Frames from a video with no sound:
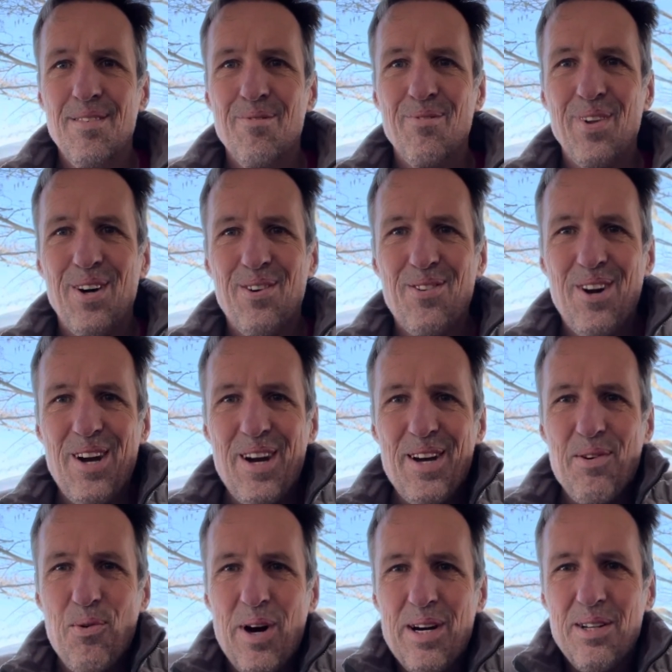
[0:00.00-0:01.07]
All right,
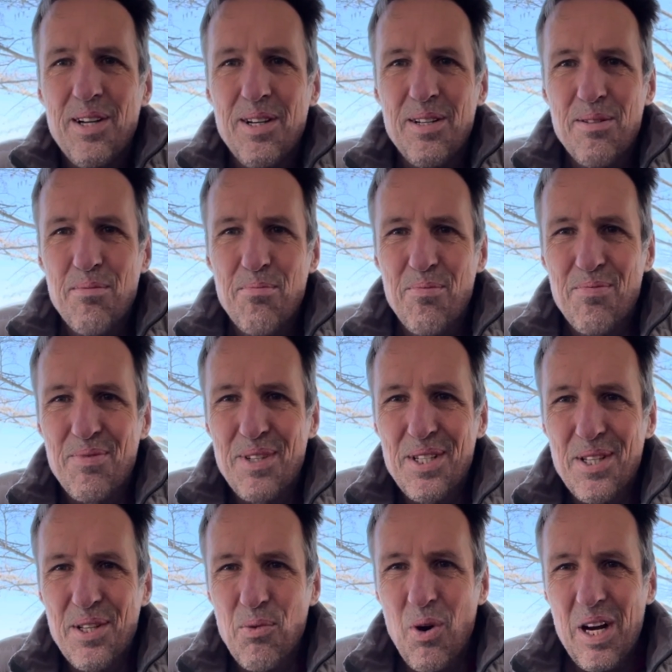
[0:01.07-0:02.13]
welcome to
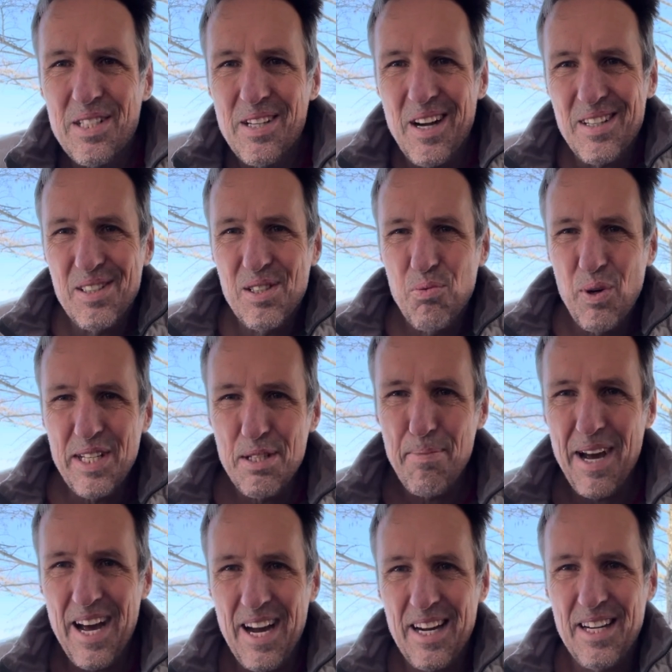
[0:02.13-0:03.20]
the Ouachita
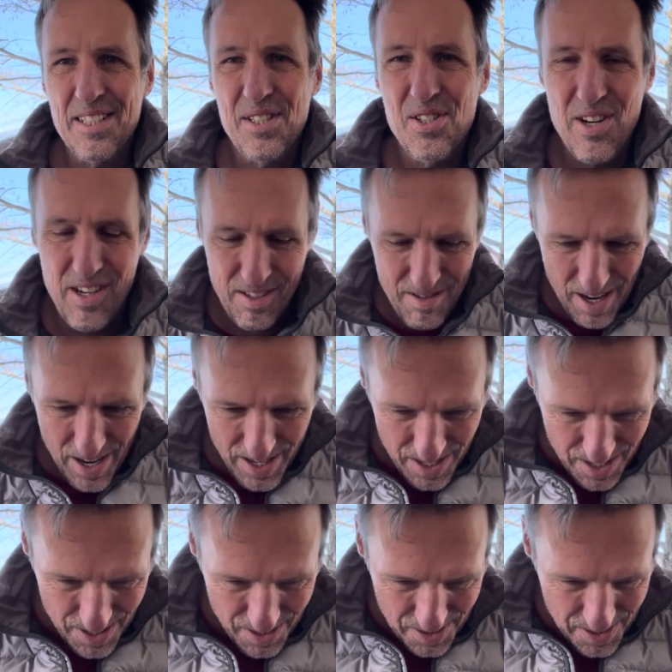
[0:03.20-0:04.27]
Switchbacks, trail
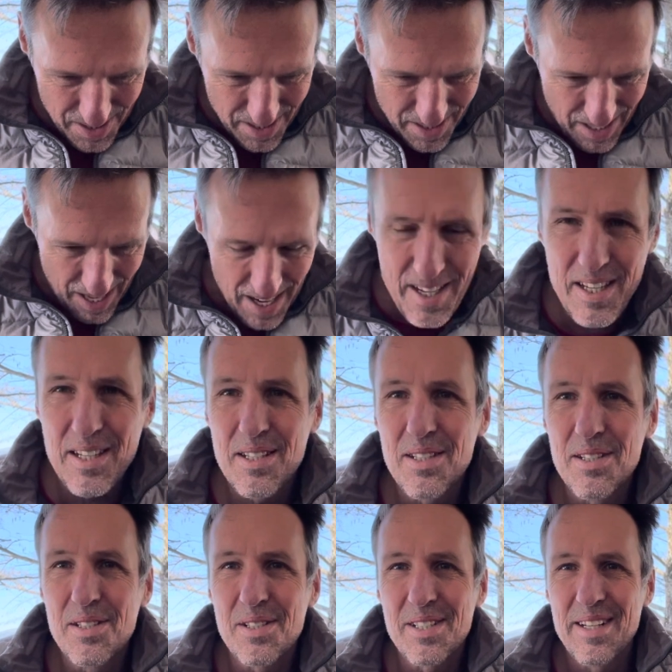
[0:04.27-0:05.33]
runners and
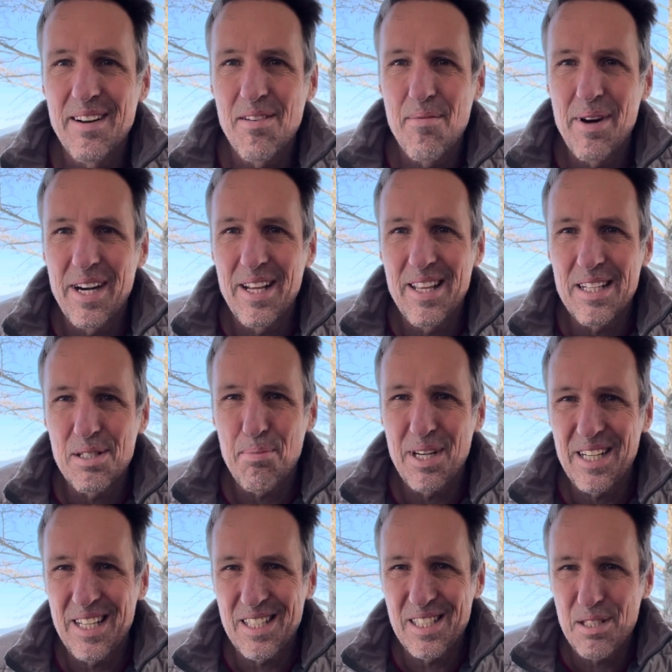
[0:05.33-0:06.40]
hikers and everybody that's
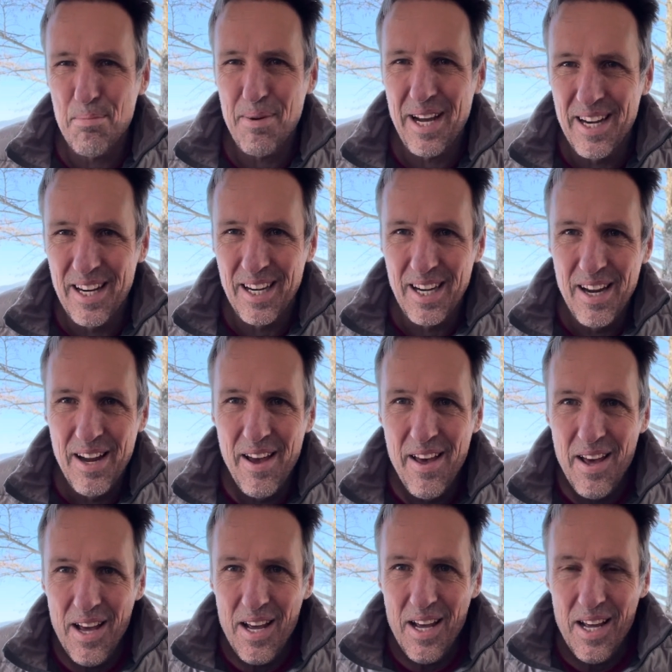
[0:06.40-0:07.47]
participating
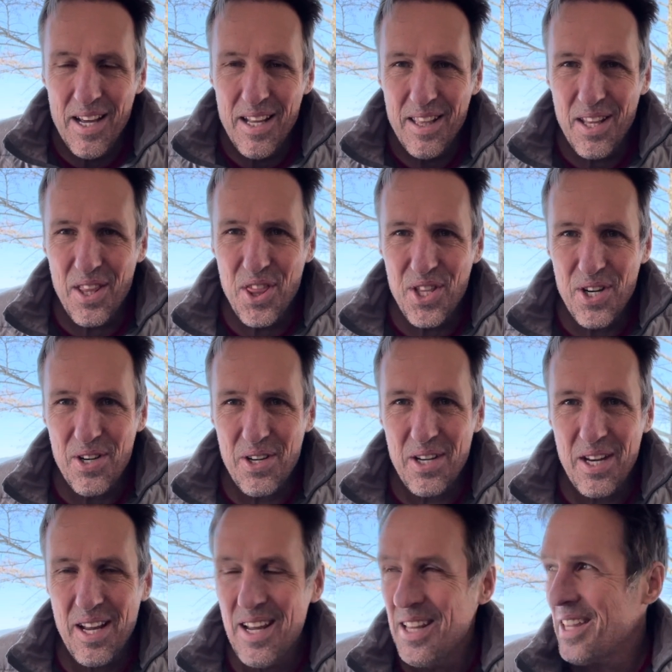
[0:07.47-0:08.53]
in the
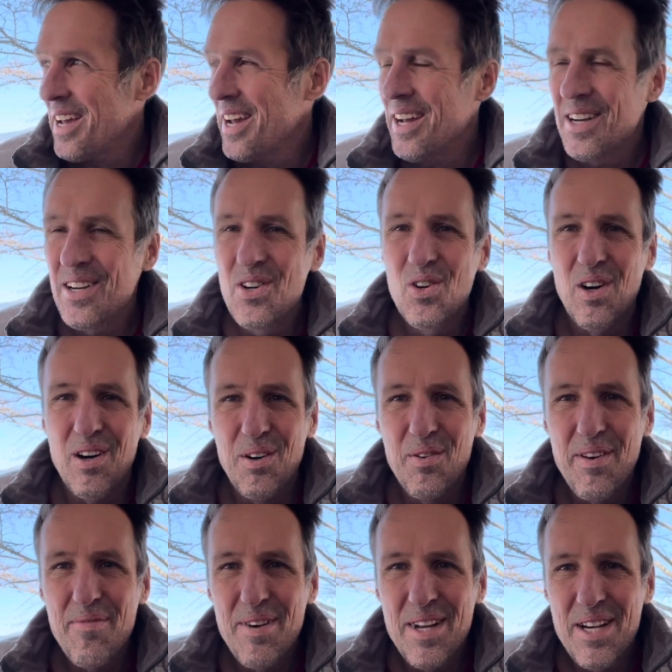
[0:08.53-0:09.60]
13th annual.
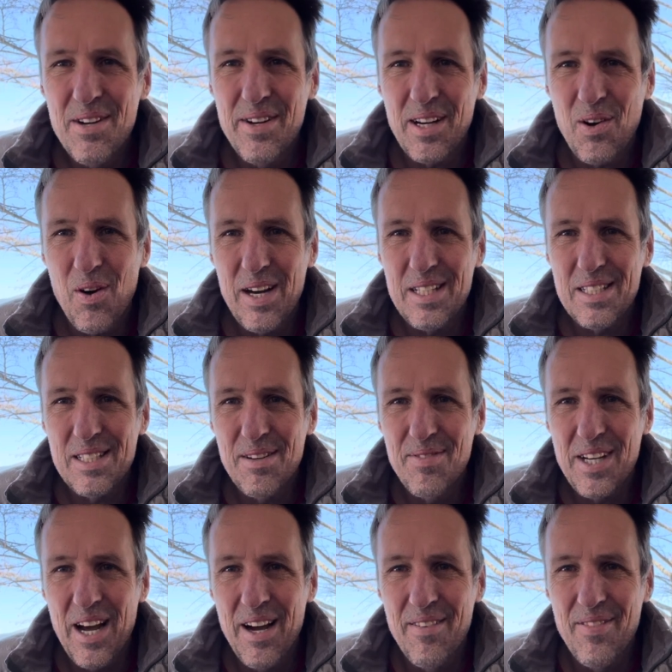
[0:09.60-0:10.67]
We've been doing it quite some
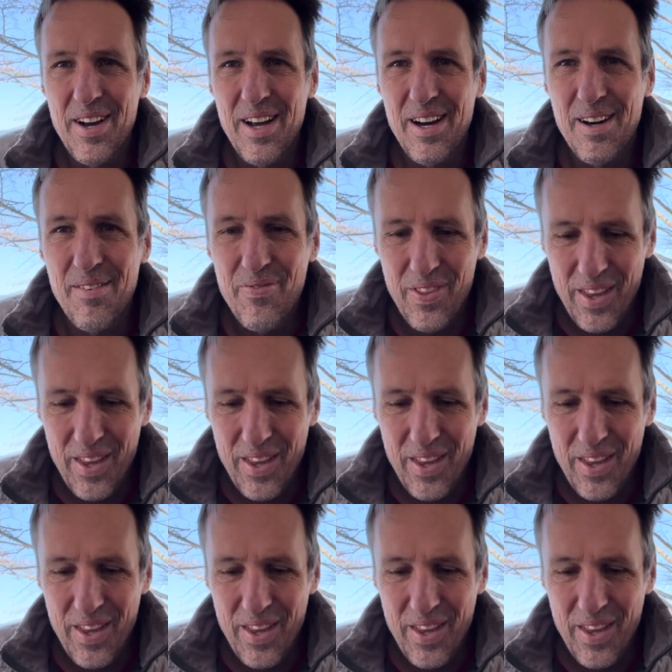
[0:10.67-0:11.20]
time now.